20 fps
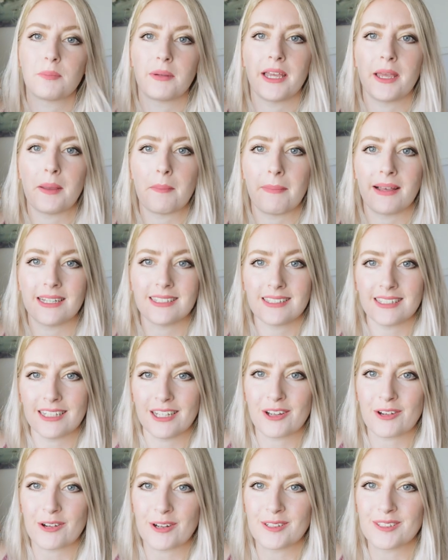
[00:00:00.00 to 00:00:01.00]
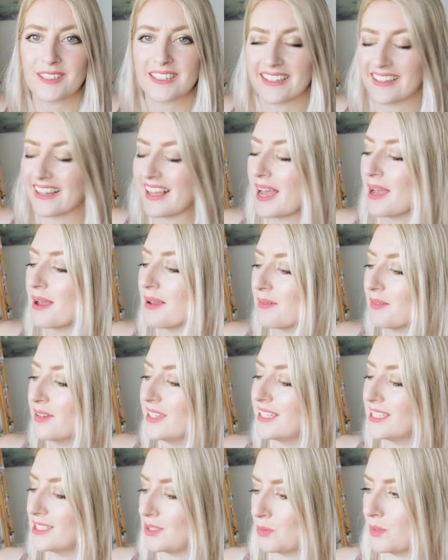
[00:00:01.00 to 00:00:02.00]
bit messy and gross in there.
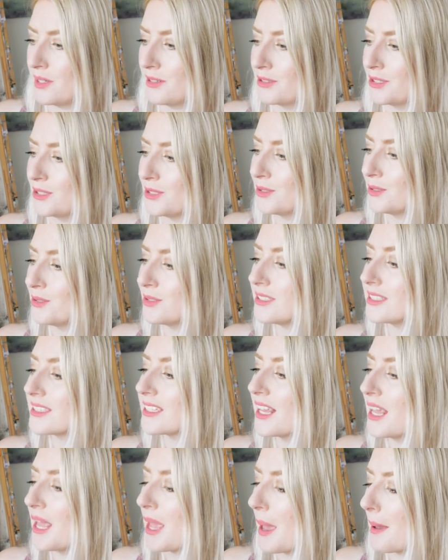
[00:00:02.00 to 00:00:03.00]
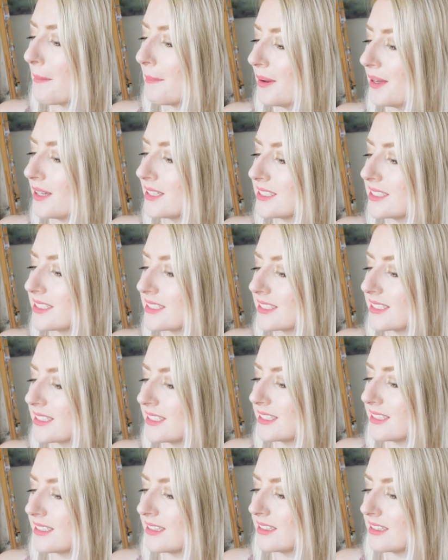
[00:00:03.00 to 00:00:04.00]
It's well used, but
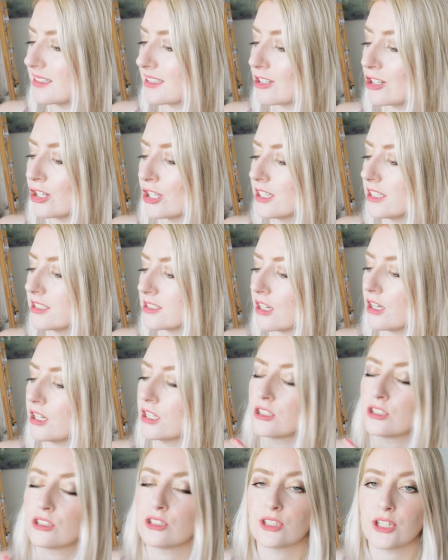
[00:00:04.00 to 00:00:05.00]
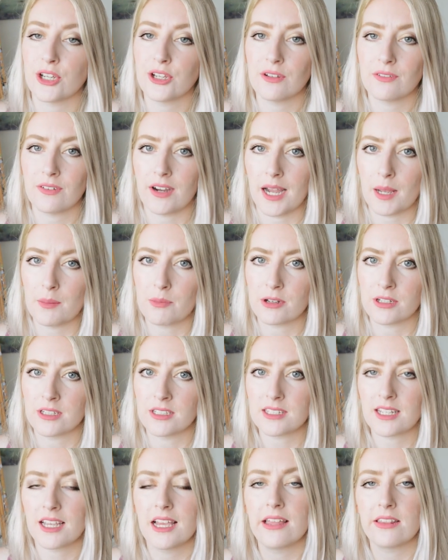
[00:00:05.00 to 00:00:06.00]
the colours are so
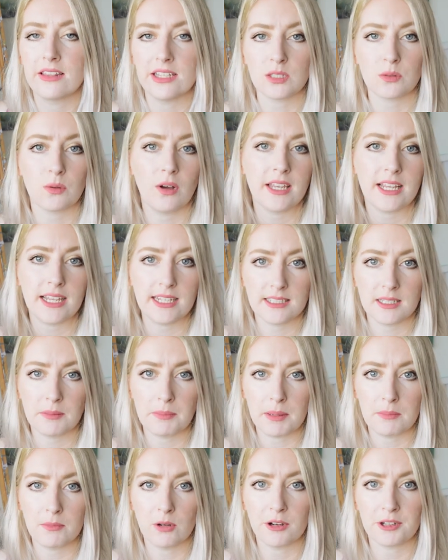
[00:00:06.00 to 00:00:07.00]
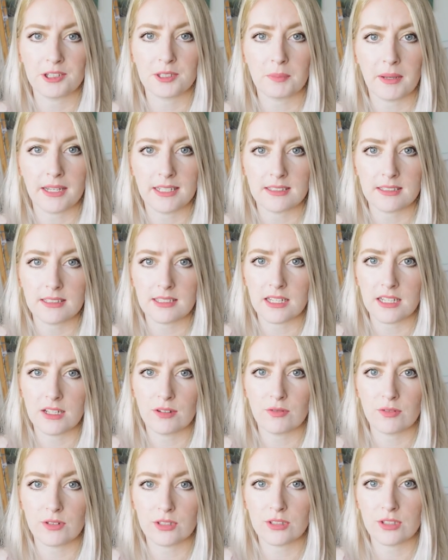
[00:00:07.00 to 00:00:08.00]
vibrant. This one is a bit more
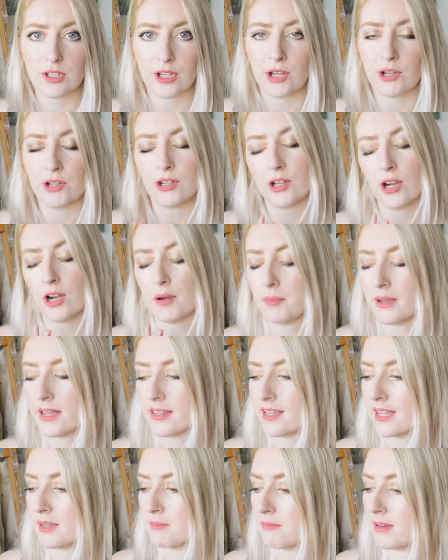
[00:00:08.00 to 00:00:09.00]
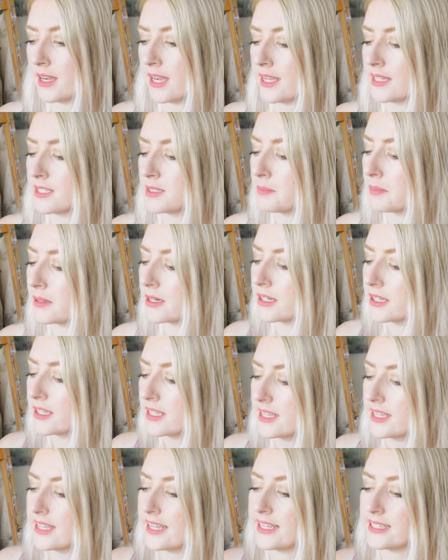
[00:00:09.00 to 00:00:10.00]
expensive, so you gotta bear that in mind, but
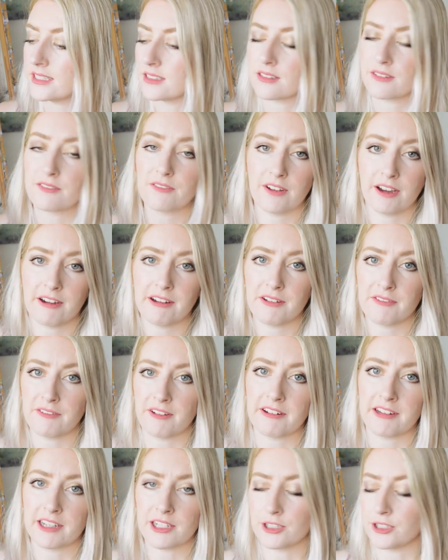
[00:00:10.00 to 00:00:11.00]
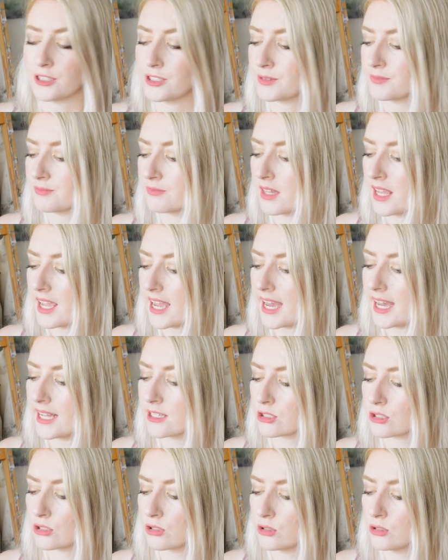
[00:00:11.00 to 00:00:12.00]
it's very, very good. And
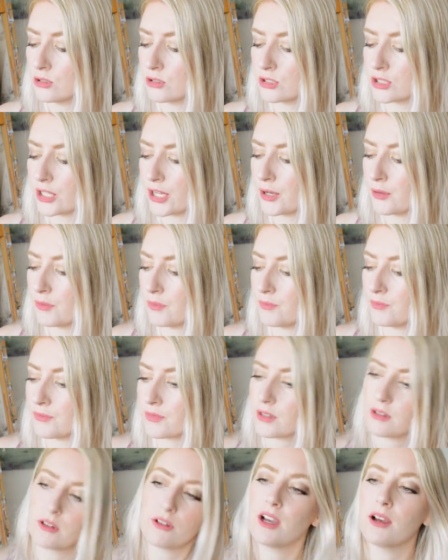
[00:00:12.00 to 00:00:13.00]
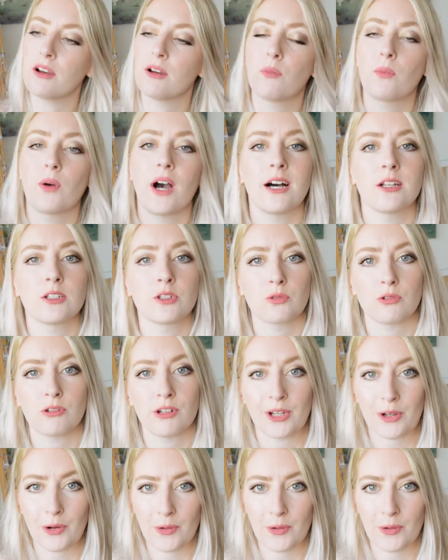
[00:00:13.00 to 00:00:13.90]
also, whilst we're on